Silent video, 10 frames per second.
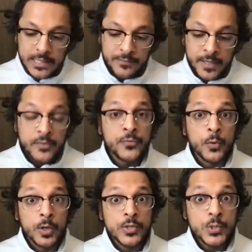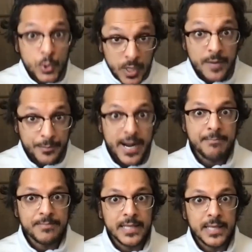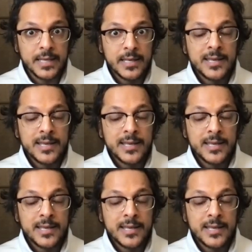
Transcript: living for sukha prapti.